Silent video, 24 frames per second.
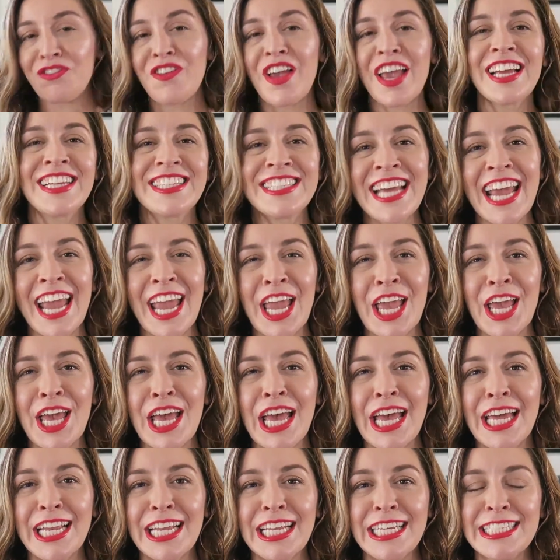fake
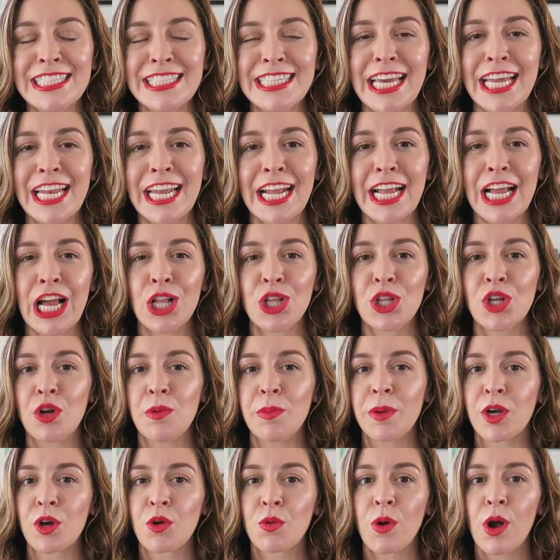tan is getting a
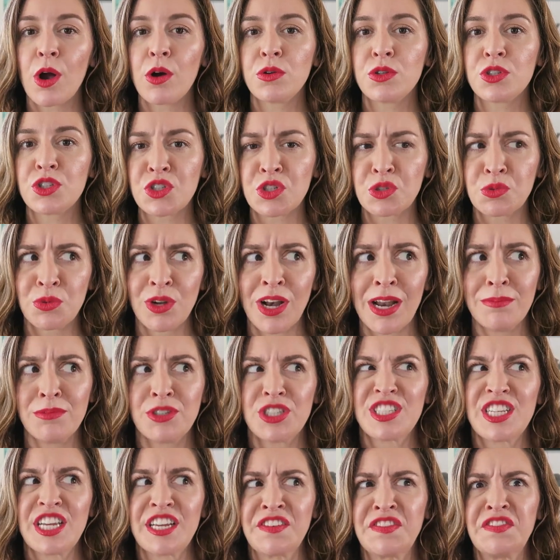little bit gross or when
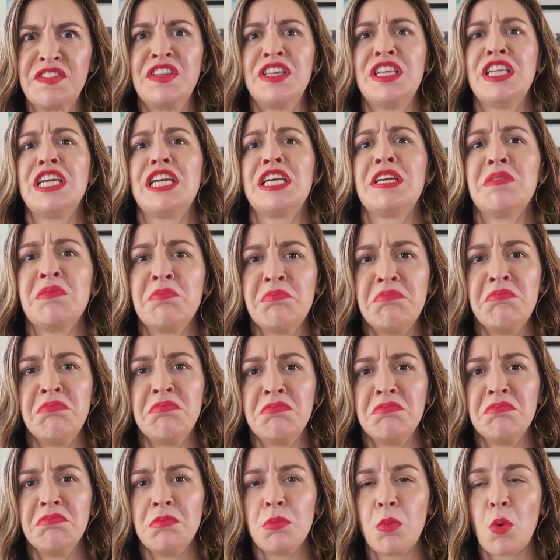i'm just like feeling
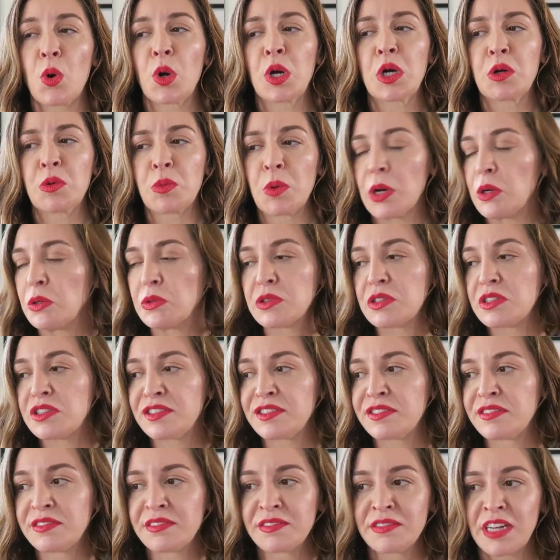more
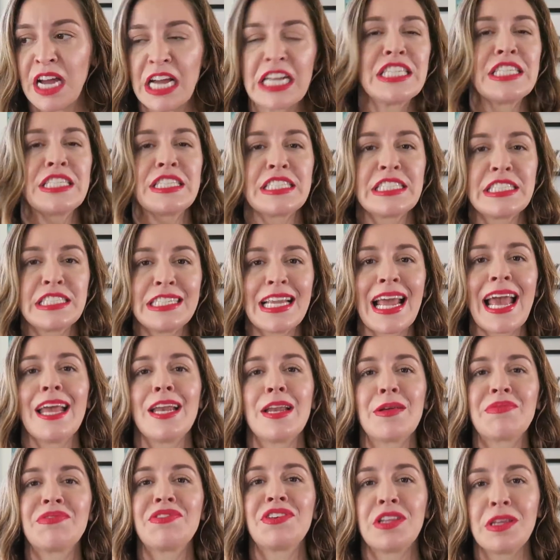gross i just
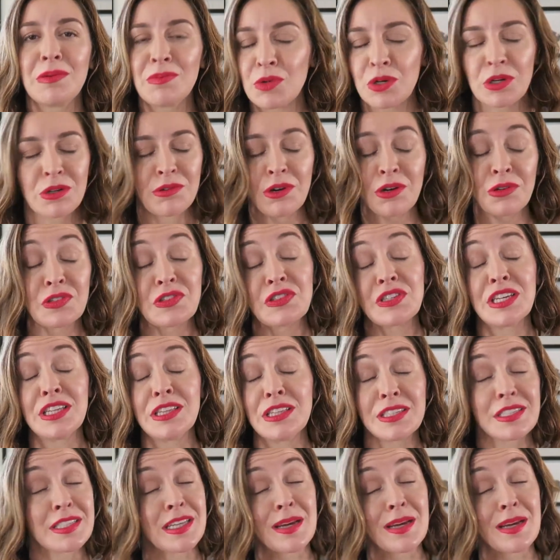end up feeling more gross in the